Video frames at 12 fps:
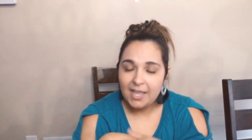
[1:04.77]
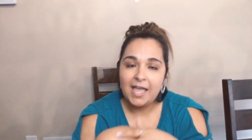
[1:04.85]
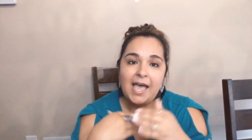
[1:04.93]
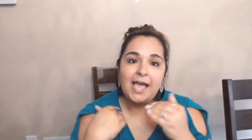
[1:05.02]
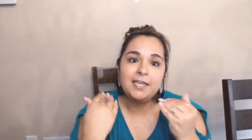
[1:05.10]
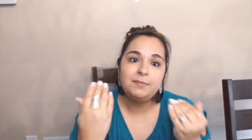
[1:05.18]

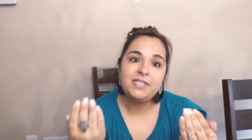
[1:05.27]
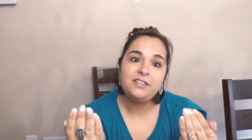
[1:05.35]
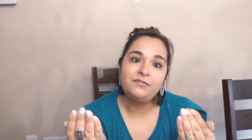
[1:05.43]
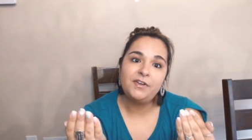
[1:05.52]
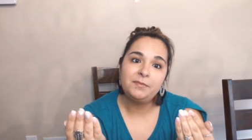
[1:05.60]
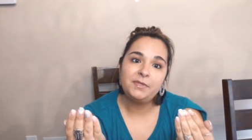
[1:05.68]
I made the
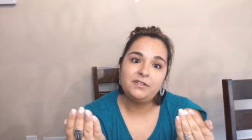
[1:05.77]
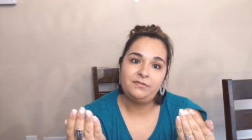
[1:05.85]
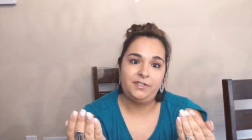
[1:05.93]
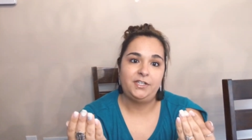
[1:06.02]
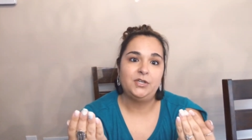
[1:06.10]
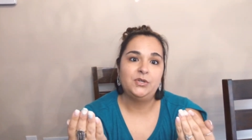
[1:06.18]
5-minute
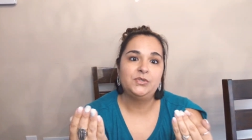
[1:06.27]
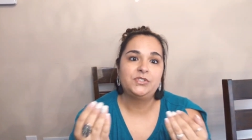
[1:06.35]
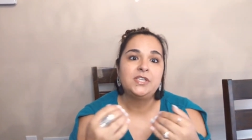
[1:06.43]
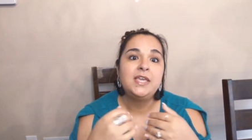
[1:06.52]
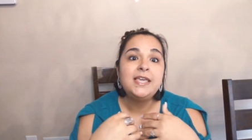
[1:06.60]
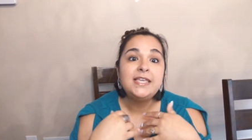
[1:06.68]
videos
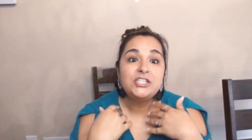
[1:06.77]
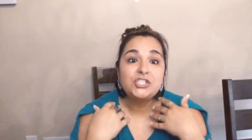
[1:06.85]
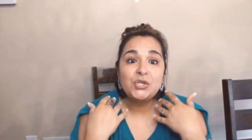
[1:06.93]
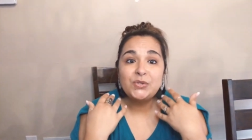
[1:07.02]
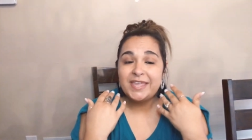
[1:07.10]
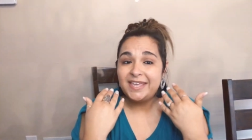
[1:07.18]

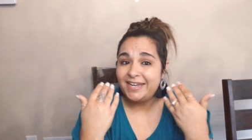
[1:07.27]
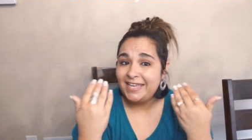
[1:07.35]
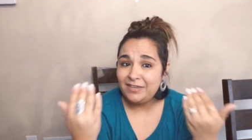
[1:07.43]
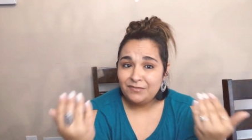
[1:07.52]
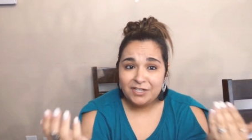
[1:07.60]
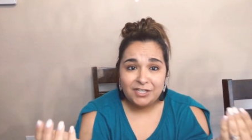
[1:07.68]
so that
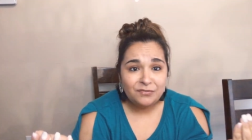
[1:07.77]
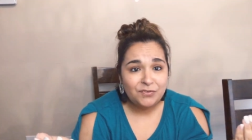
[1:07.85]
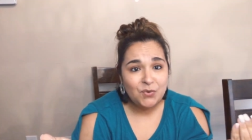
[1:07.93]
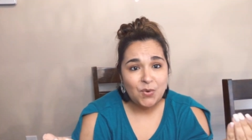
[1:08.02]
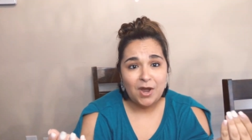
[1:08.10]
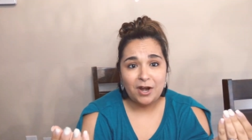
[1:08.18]
even if
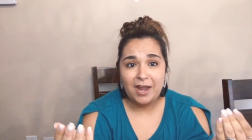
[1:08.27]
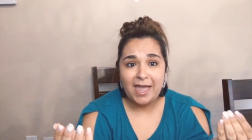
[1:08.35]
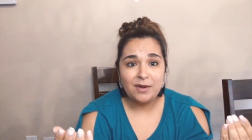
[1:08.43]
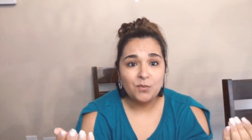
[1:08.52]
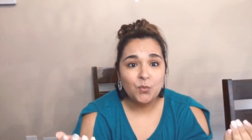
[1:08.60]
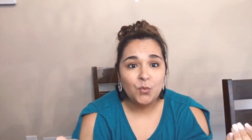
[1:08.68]
you are
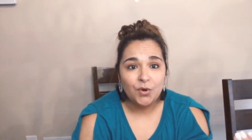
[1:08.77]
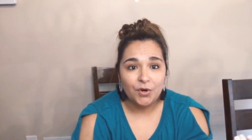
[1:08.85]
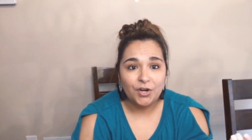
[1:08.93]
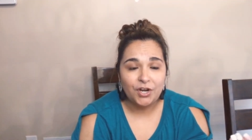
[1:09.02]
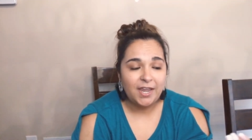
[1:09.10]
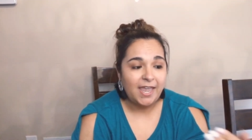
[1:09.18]
at
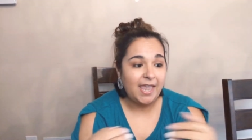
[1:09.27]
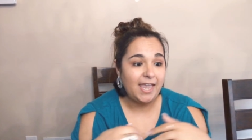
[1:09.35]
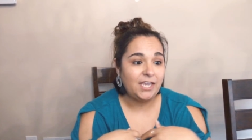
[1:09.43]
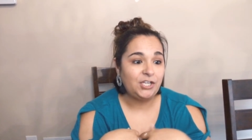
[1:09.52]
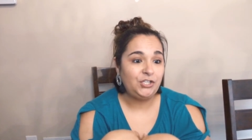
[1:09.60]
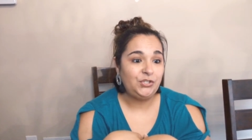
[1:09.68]
work
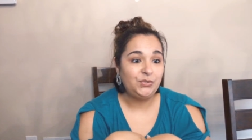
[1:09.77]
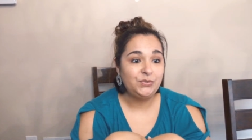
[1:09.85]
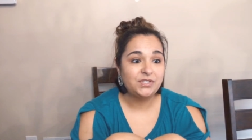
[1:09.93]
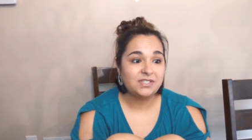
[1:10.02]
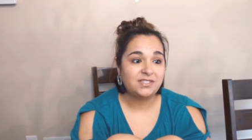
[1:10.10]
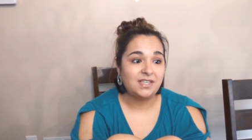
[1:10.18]
and you
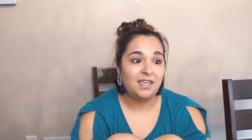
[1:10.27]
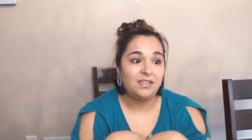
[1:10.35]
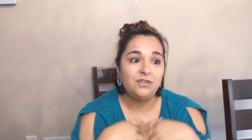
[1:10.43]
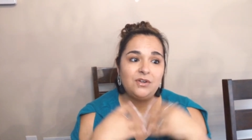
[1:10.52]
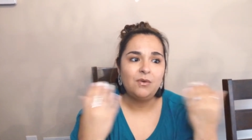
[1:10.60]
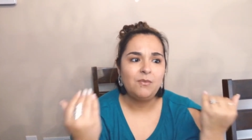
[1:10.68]
just say,
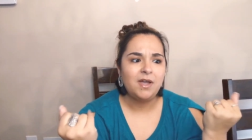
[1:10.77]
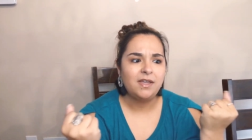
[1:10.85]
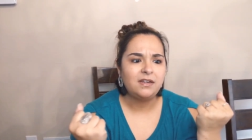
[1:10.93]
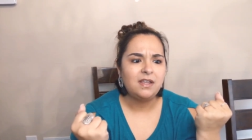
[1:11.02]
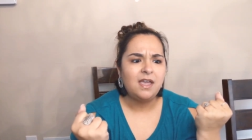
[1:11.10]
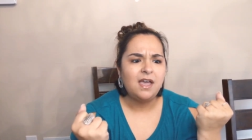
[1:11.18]
you know what,
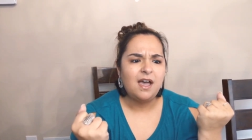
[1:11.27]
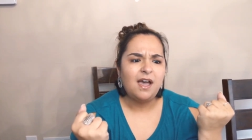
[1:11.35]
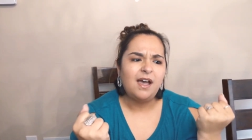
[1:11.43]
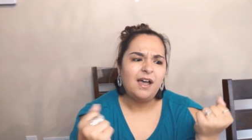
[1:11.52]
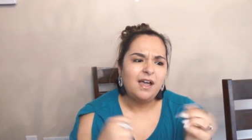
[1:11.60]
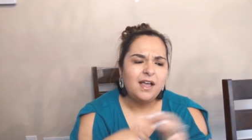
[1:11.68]

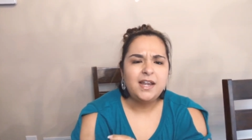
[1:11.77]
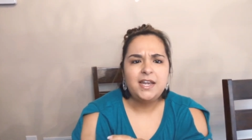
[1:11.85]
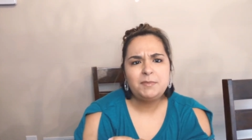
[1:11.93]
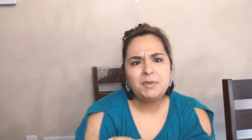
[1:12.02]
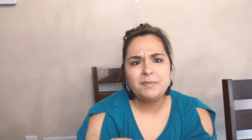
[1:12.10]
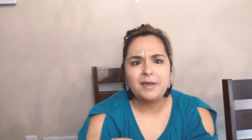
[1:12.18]
let
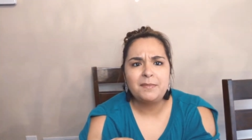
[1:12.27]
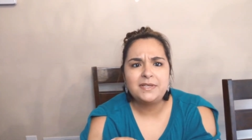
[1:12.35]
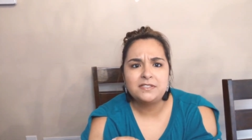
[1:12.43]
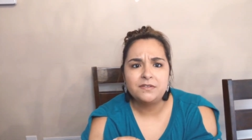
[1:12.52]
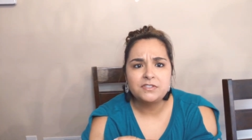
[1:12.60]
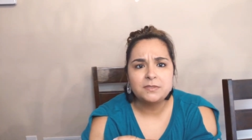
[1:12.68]
me buy
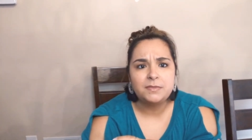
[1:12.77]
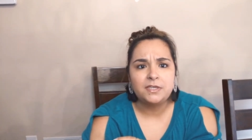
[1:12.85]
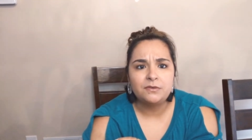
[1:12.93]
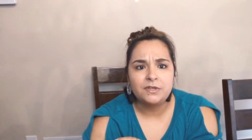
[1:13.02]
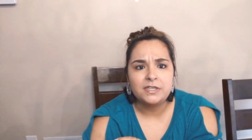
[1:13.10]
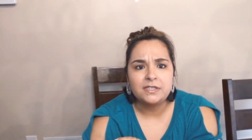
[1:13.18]
myself some
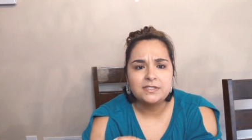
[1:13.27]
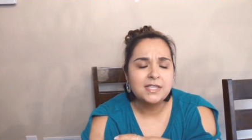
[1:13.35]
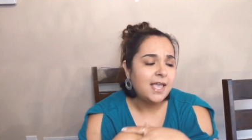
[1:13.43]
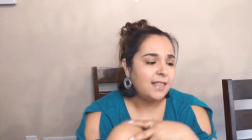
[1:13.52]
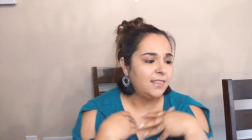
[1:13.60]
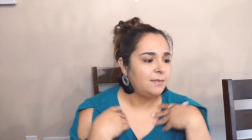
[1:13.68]
earrings.
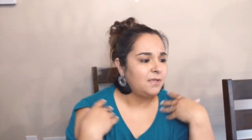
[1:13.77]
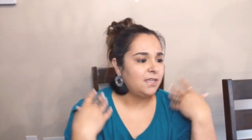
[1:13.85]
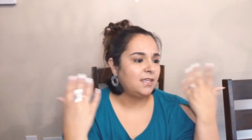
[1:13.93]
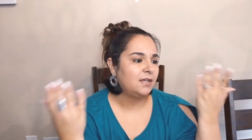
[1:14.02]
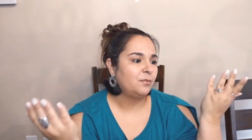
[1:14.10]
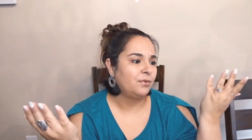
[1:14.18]
Let me
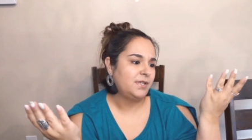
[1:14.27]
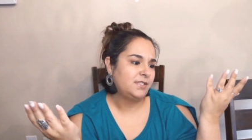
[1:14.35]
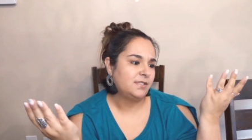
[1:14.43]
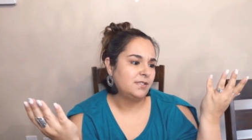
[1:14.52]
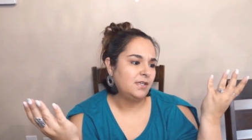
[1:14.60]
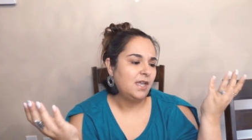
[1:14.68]
get a
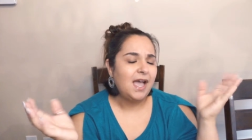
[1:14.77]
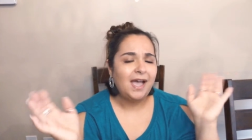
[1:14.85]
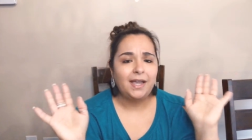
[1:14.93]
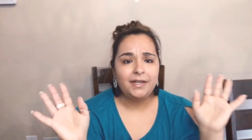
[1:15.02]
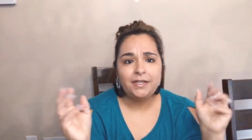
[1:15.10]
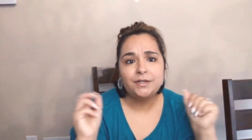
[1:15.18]
bracelet.
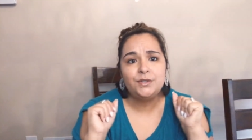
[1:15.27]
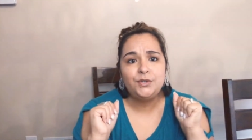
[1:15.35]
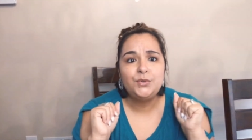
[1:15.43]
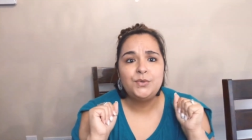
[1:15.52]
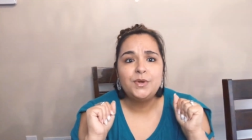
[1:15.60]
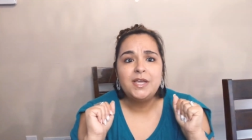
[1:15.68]
I need a
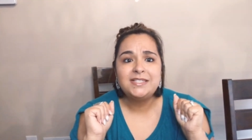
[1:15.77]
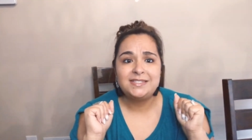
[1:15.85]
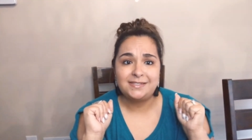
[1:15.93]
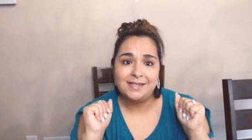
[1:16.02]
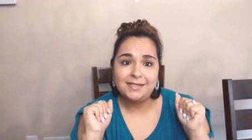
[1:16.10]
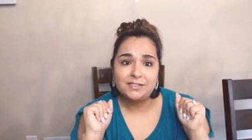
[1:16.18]
new
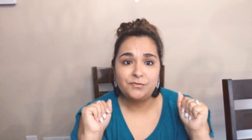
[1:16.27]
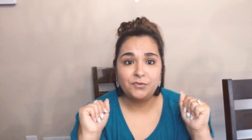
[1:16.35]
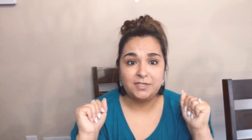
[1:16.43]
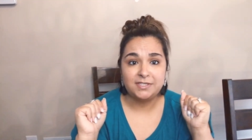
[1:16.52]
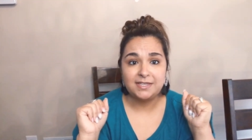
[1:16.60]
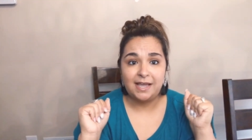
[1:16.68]
set for
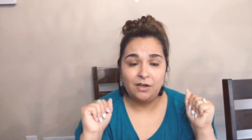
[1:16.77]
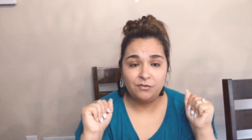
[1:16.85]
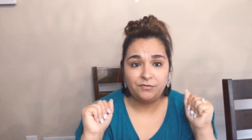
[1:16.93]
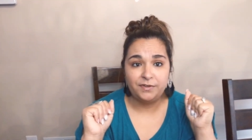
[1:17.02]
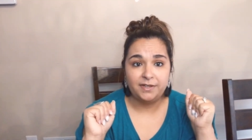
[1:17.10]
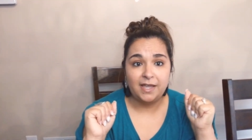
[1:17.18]
this
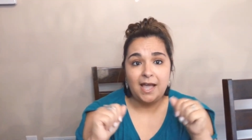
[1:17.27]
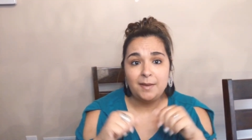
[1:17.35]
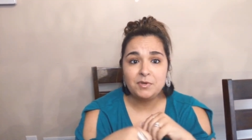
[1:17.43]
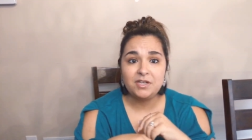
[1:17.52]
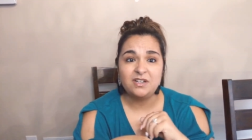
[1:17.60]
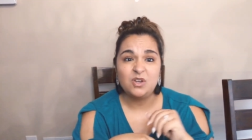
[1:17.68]
outfit. I'm
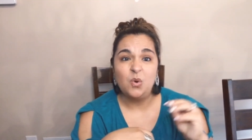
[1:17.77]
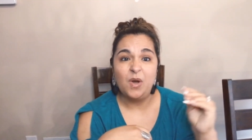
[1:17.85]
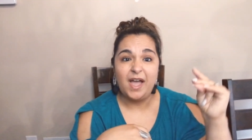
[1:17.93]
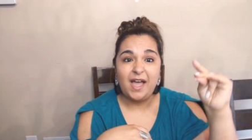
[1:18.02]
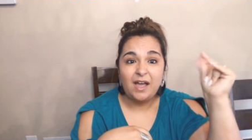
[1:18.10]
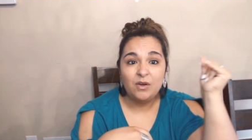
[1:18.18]
gonna go
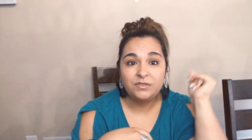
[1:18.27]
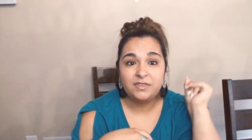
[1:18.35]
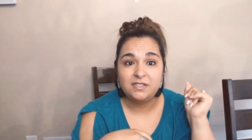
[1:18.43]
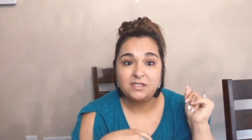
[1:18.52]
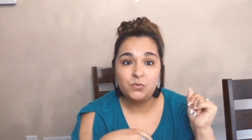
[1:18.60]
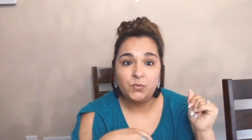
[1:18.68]
out
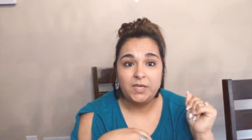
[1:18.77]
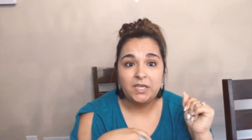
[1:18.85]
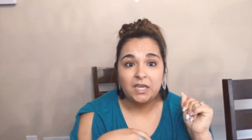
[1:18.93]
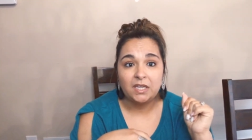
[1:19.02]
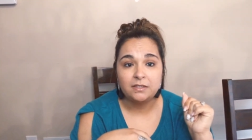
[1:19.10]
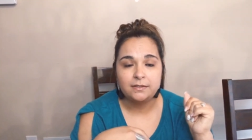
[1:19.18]
this
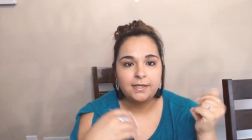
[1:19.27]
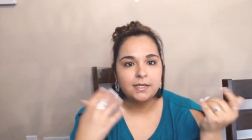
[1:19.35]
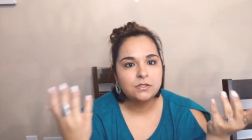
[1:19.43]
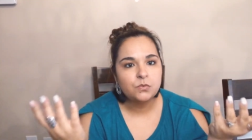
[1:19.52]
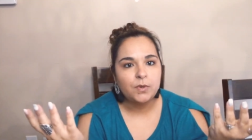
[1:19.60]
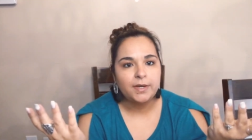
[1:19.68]
weekend.
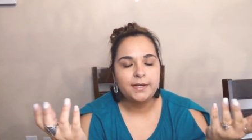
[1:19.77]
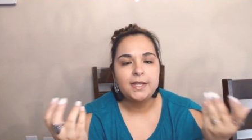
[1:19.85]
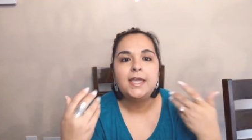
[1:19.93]
Guess what?